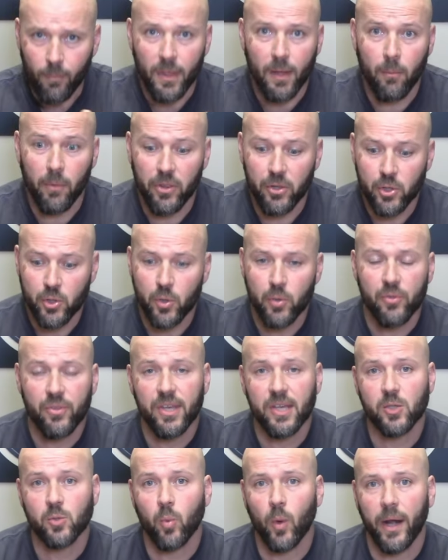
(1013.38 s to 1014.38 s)
But the
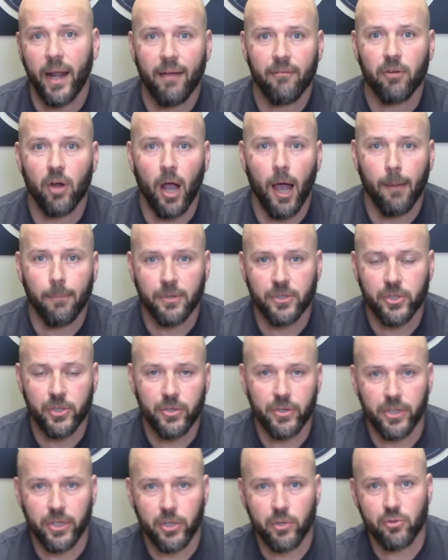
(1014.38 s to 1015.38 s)
truth is, whatever
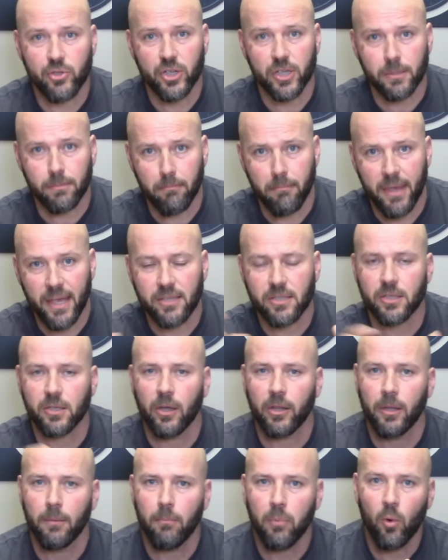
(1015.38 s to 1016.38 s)
opportunity you just missed
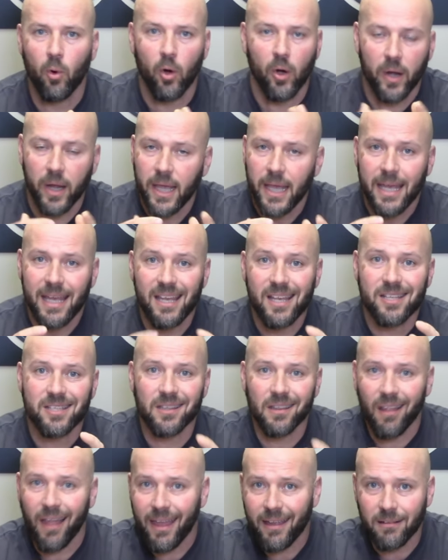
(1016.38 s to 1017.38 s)
on the board
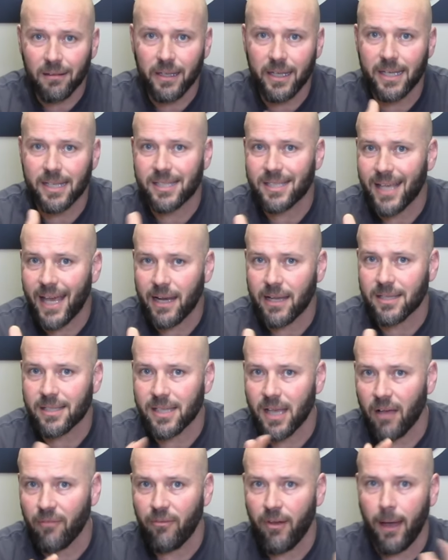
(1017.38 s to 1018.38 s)
is likely to set
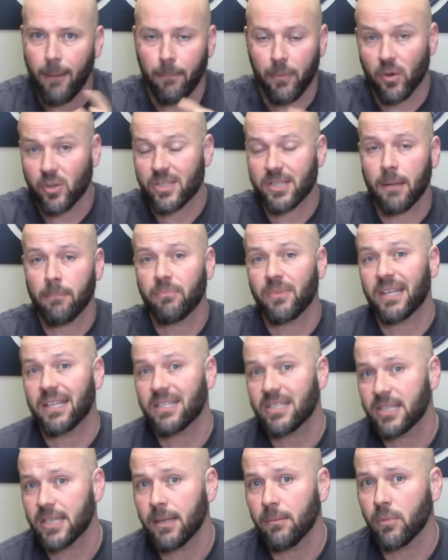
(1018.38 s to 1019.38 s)
itself up or
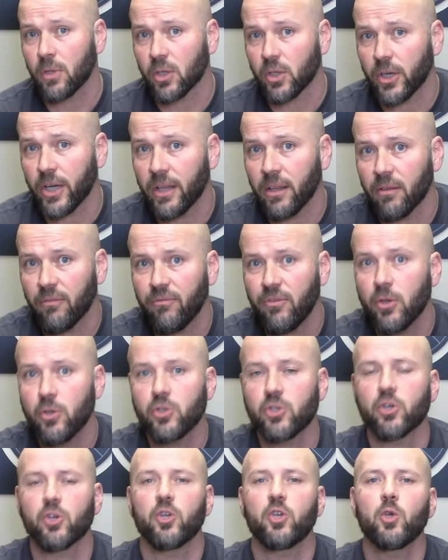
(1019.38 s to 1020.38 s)
something similar in the
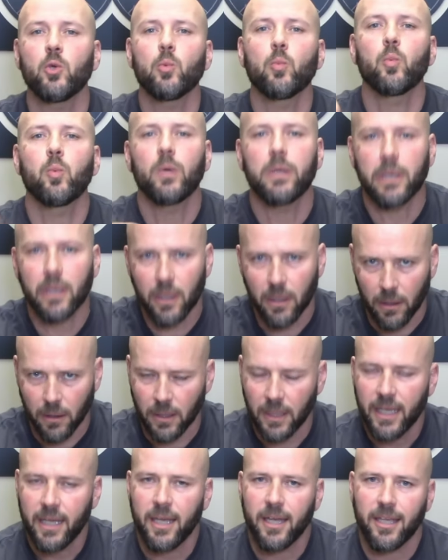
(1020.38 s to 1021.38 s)
future. You
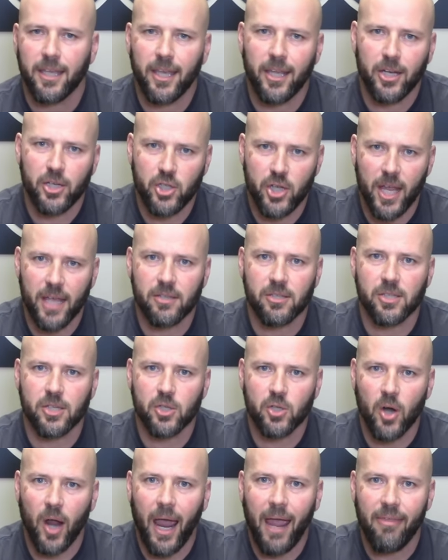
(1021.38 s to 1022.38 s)
will get a chance
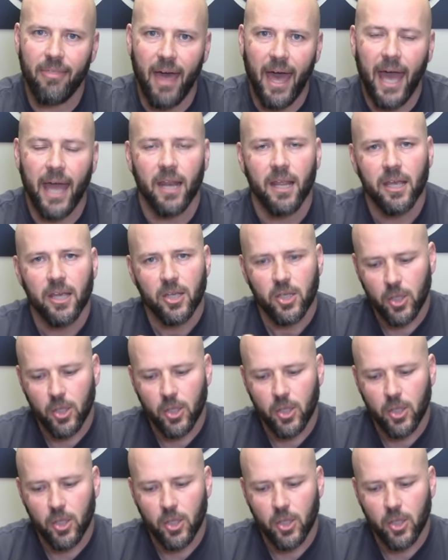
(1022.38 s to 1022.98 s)
to try that.